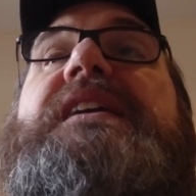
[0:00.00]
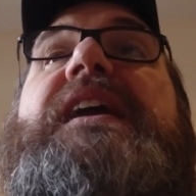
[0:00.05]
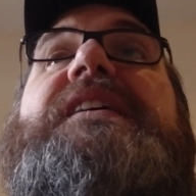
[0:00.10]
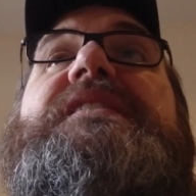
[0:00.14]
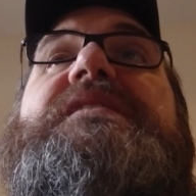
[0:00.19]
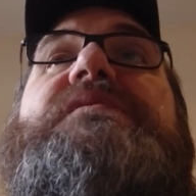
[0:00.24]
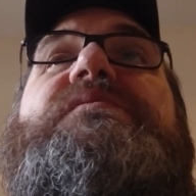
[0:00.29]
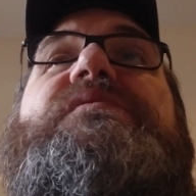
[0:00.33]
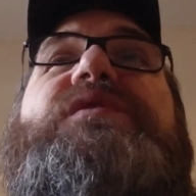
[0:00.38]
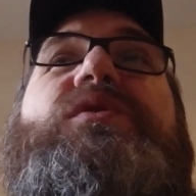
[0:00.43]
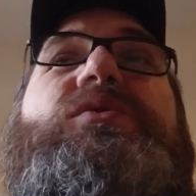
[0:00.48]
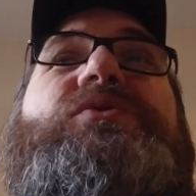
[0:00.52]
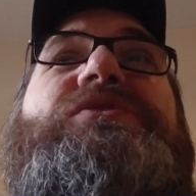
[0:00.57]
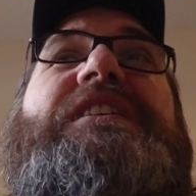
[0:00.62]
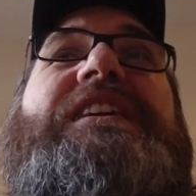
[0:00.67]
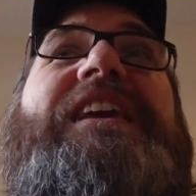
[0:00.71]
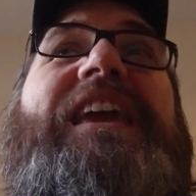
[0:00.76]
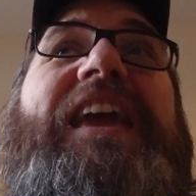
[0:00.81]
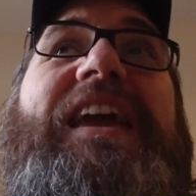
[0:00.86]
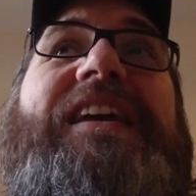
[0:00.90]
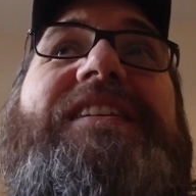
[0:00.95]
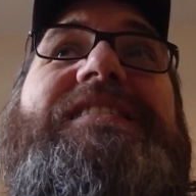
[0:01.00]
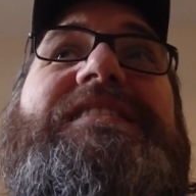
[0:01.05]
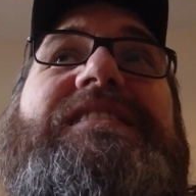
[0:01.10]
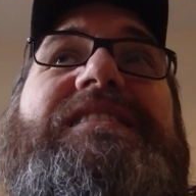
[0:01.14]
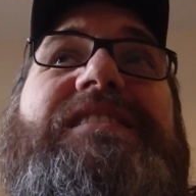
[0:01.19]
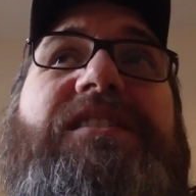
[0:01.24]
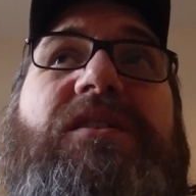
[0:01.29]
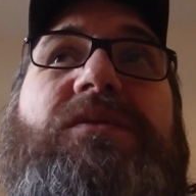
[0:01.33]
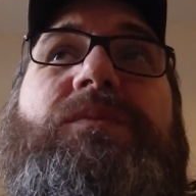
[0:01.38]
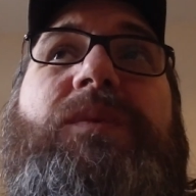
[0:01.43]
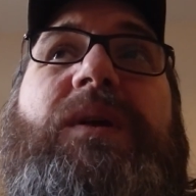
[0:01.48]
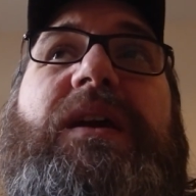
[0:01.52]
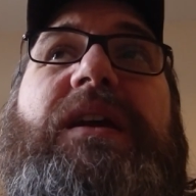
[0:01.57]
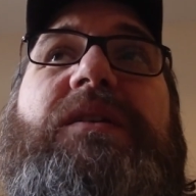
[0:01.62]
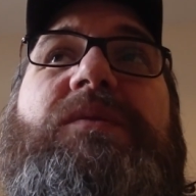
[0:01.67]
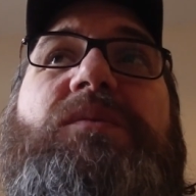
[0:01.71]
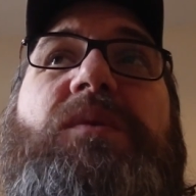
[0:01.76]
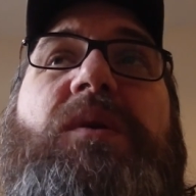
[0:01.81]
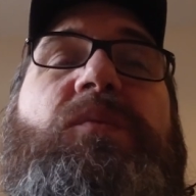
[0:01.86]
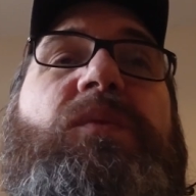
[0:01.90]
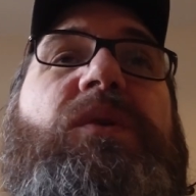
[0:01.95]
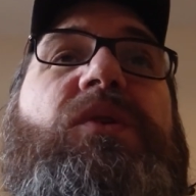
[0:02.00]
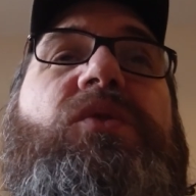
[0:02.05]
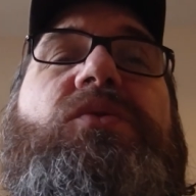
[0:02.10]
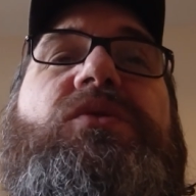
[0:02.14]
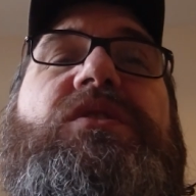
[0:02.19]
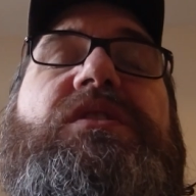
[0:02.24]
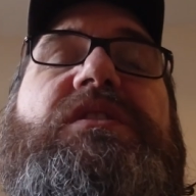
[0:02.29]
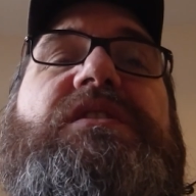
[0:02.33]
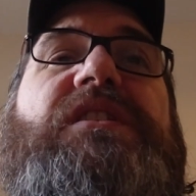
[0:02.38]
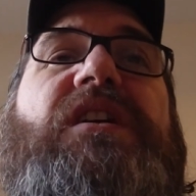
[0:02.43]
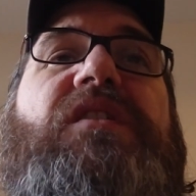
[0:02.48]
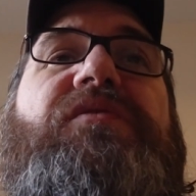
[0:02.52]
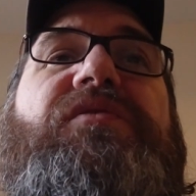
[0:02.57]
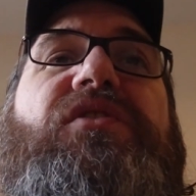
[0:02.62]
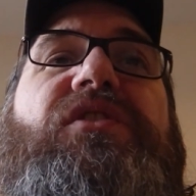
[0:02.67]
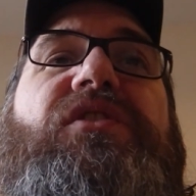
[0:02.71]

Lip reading: to get some faulty kit, don't we, when we order stuff